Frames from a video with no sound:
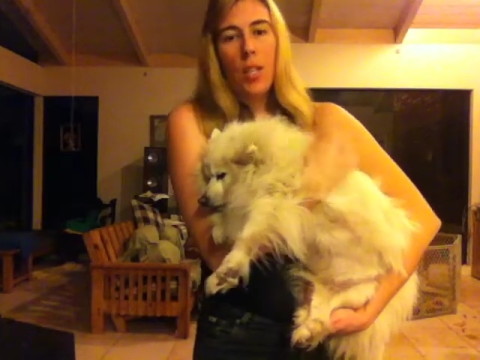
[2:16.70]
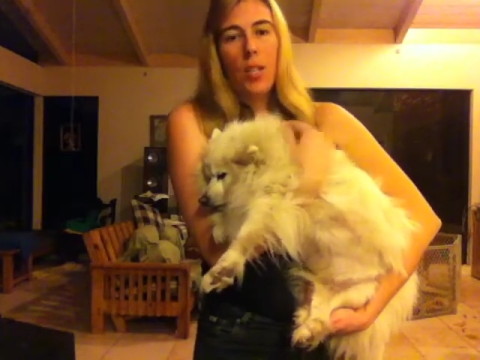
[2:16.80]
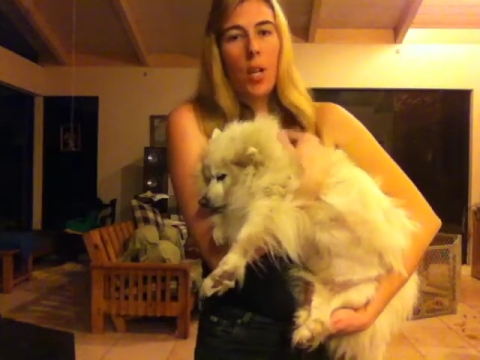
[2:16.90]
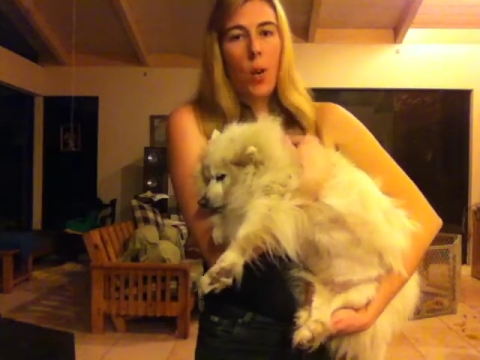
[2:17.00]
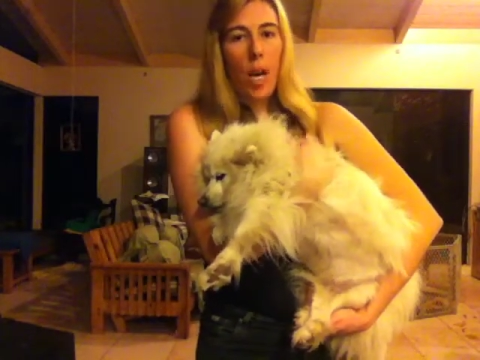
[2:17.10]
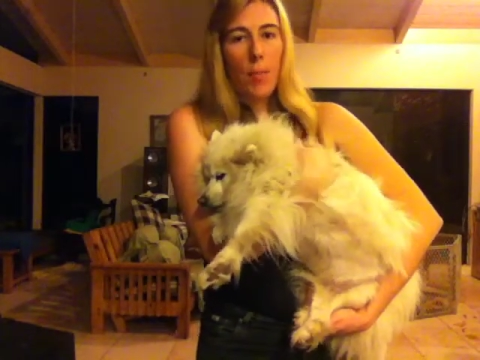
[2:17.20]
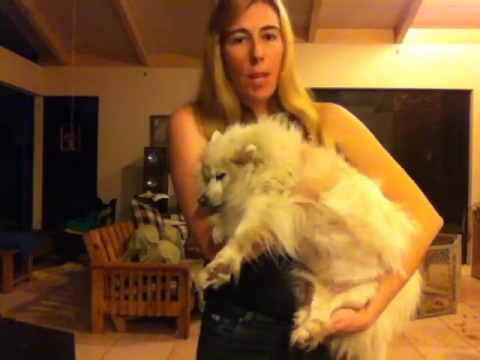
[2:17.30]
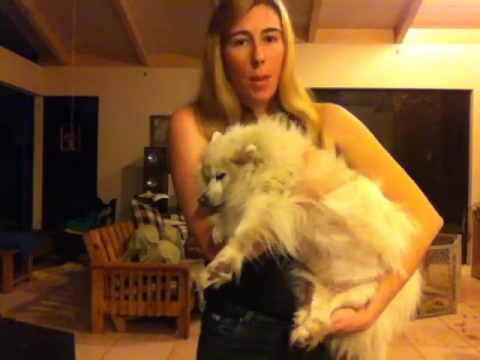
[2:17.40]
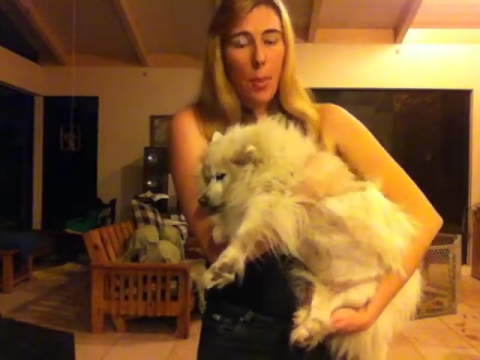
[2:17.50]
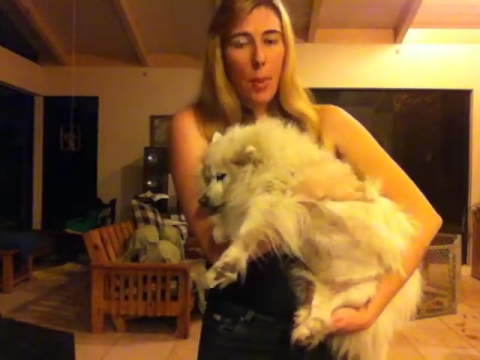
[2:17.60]
So I'm
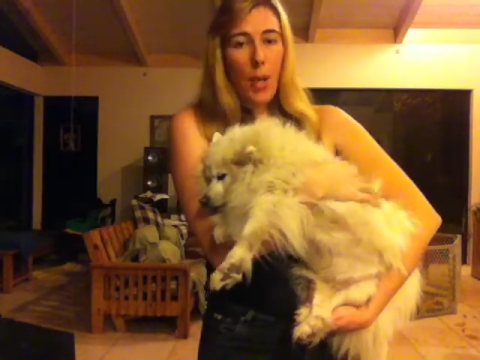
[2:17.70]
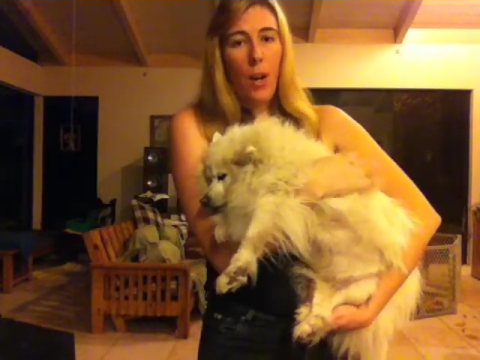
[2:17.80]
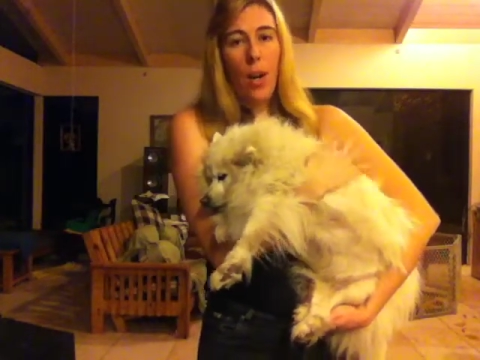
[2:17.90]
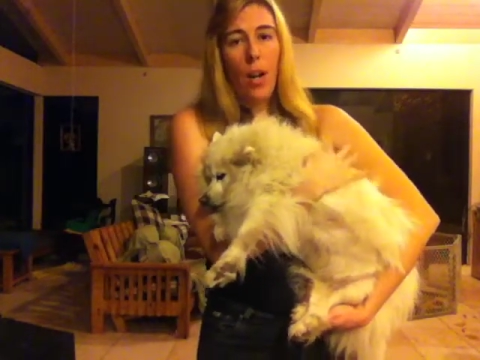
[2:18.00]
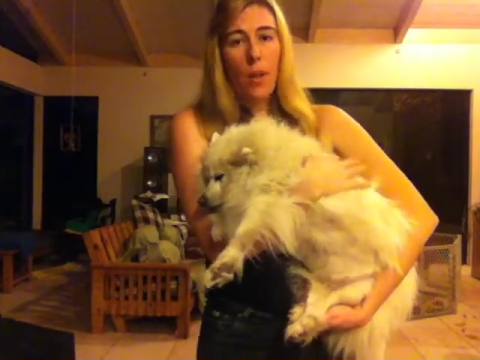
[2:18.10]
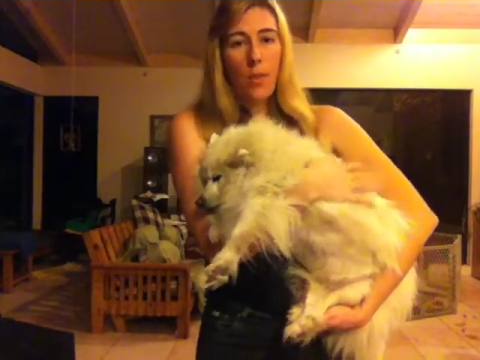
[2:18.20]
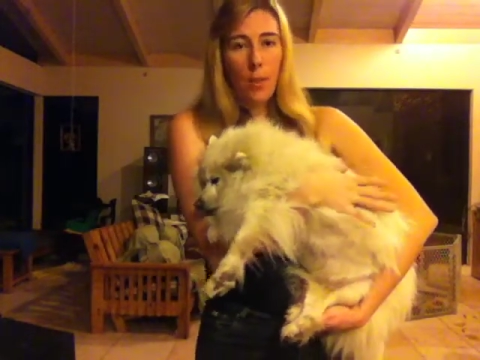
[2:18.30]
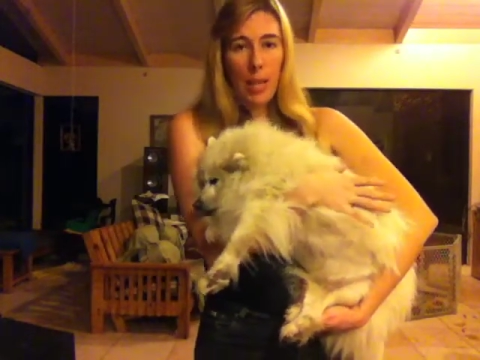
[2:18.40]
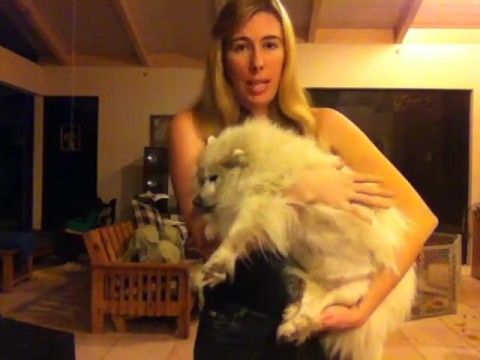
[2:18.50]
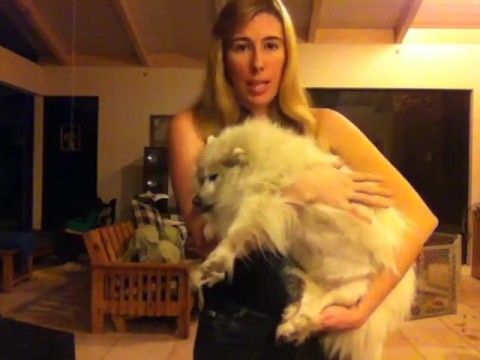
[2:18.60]
gonna put all of the
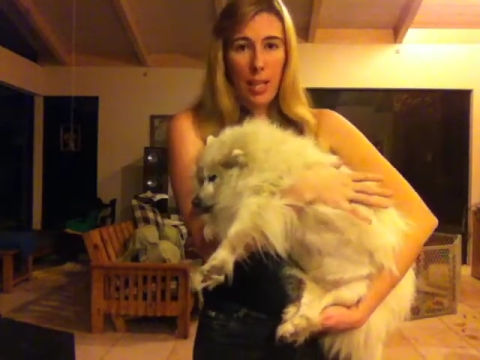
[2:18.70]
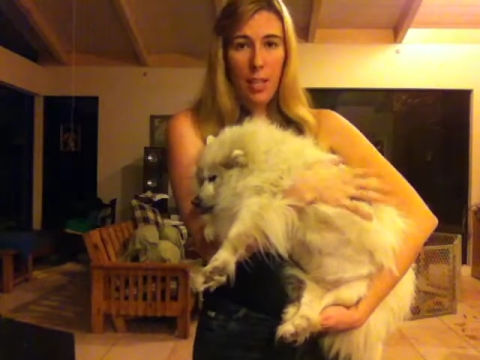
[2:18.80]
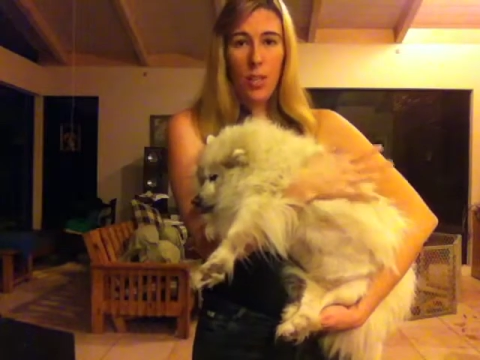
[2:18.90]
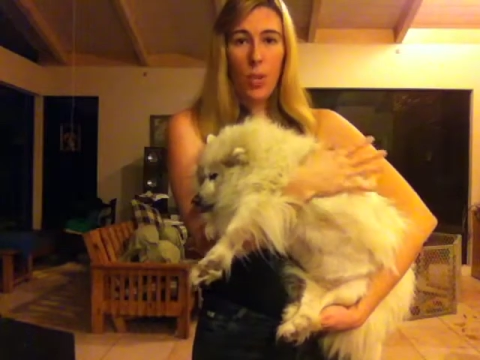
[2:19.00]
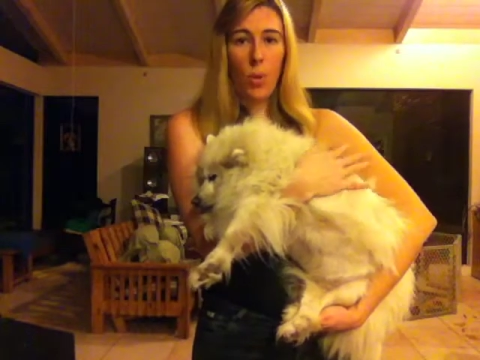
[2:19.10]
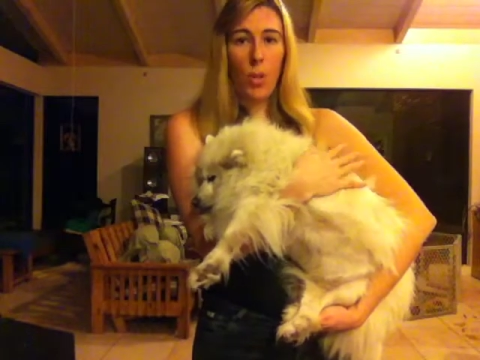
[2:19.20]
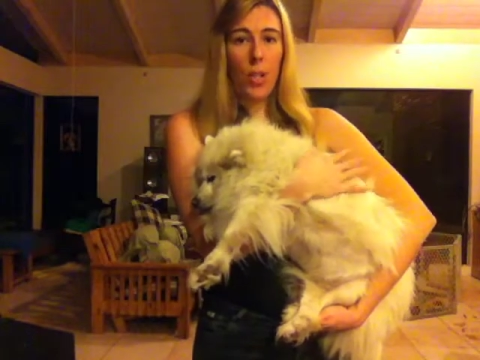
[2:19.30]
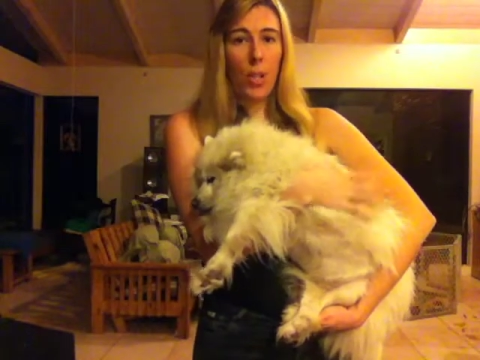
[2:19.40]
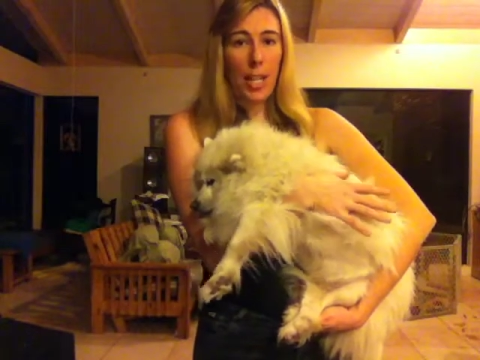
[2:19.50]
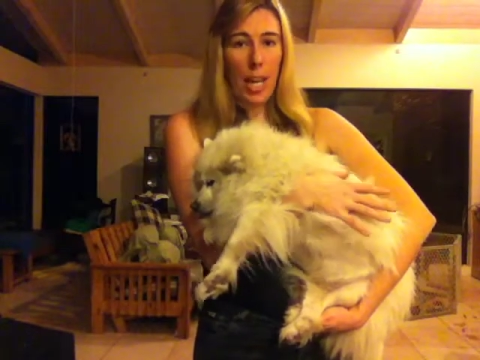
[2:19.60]
money towards
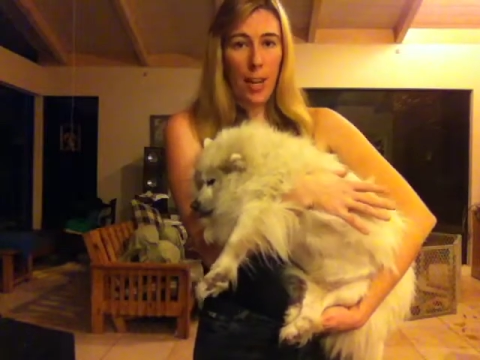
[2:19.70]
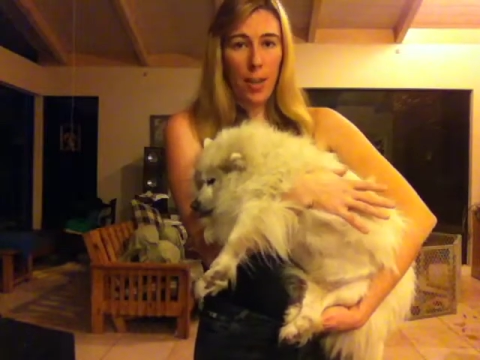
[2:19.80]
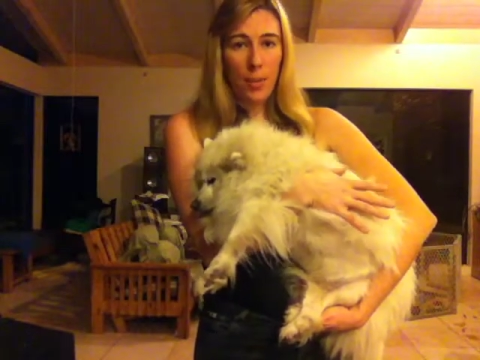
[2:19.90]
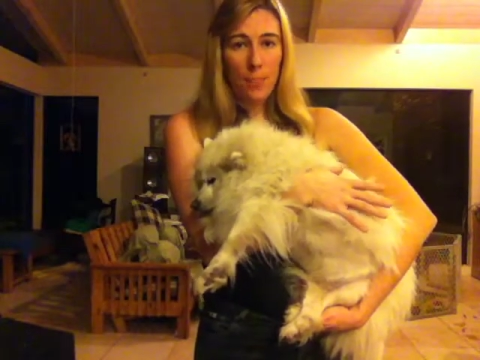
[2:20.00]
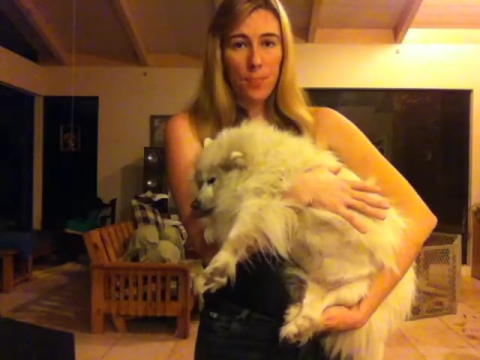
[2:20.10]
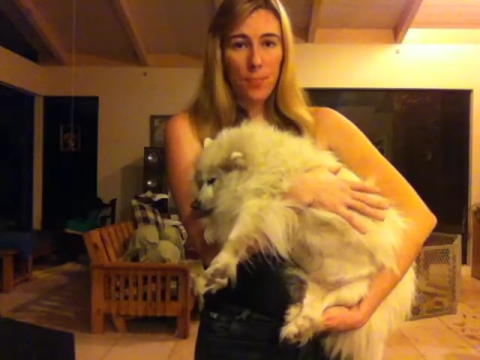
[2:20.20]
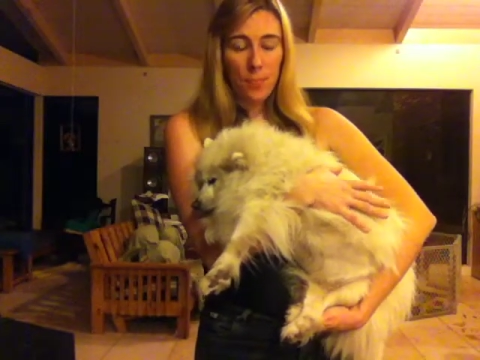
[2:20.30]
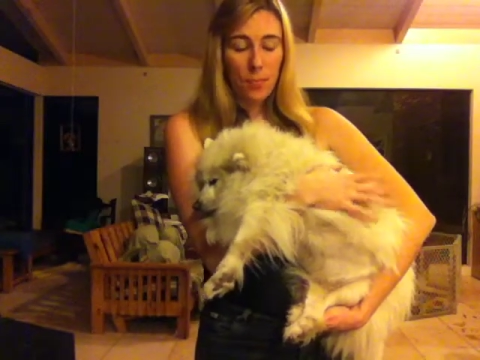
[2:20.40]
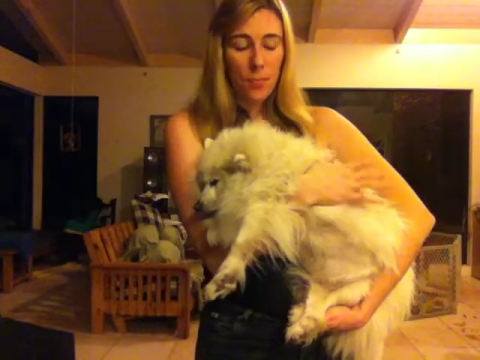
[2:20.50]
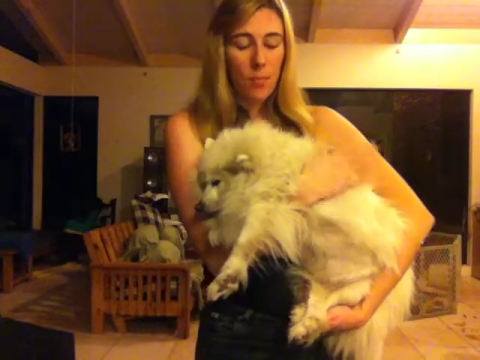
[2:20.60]
her care,
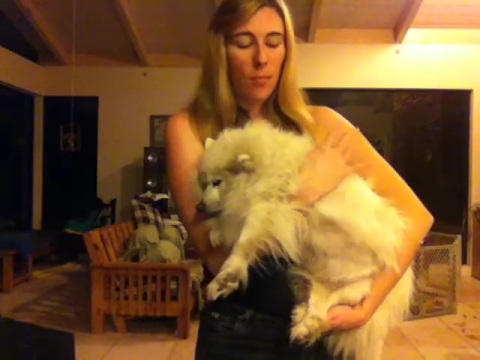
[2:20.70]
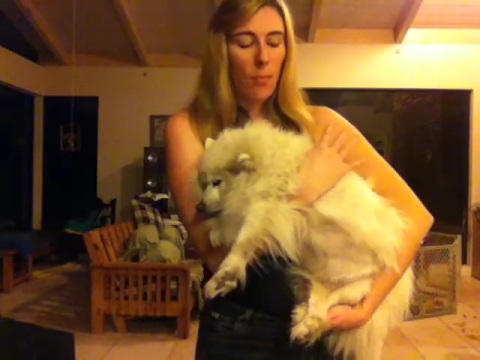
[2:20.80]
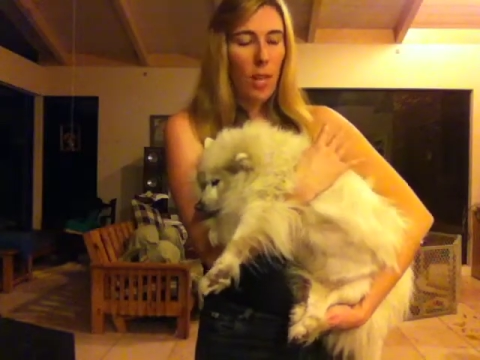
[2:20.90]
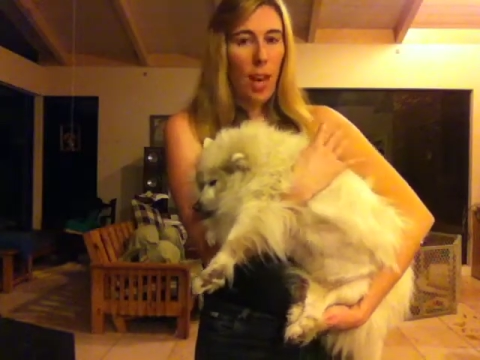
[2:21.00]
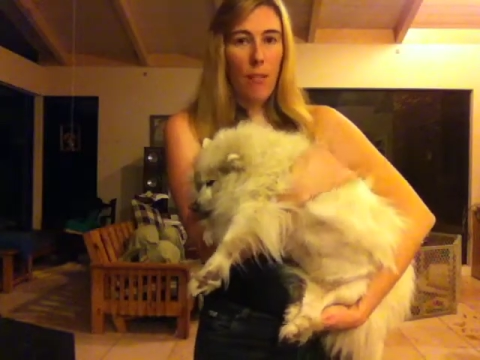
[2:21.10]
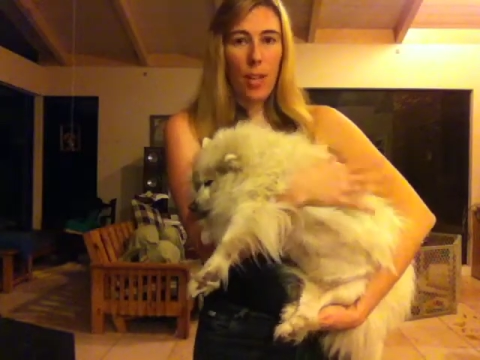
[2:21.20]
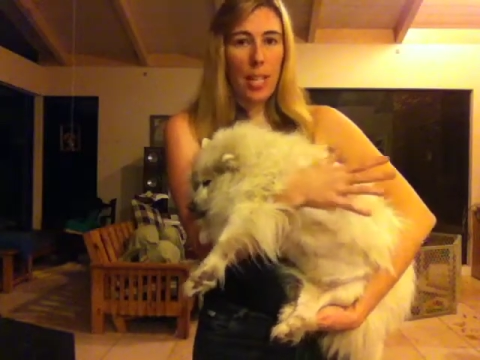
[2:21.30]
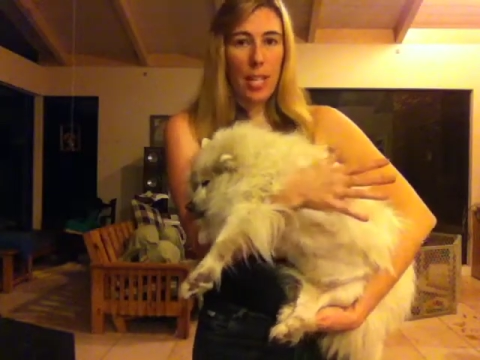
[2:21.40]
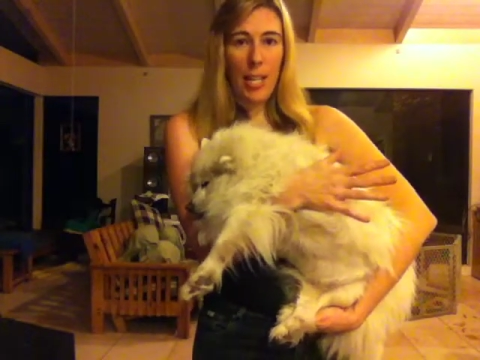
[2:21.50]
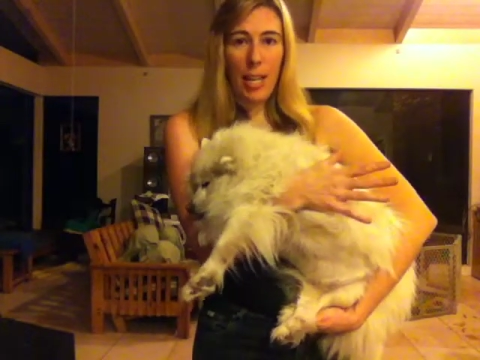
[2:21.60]

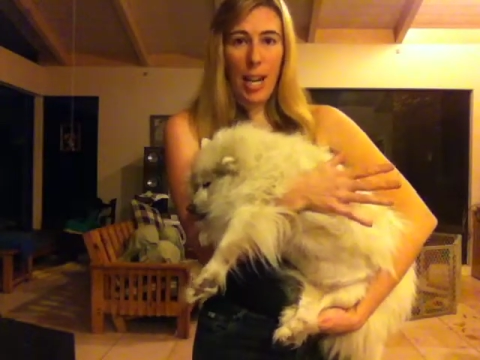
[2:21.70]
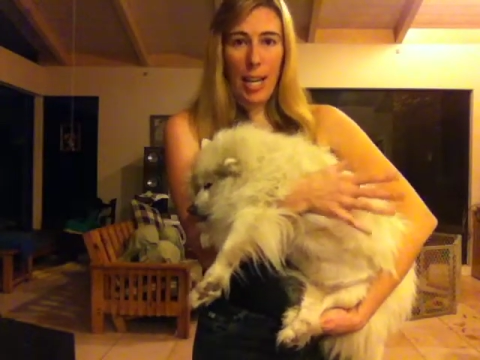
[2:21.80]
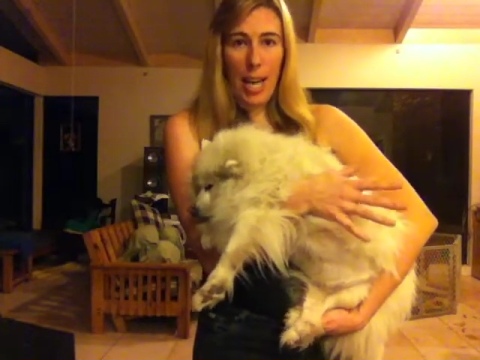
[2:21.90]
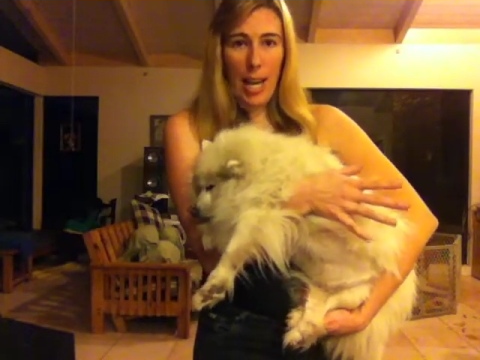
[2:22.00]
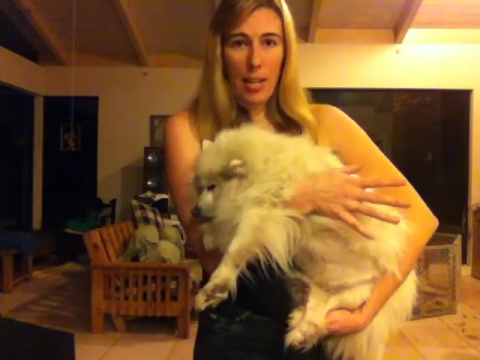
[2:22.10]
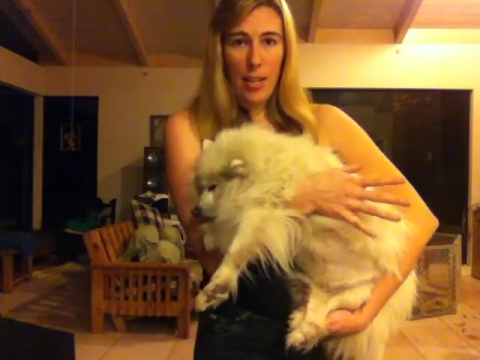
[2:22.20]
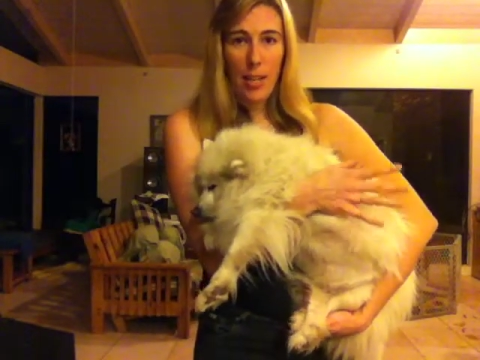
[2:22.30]
everything that I get.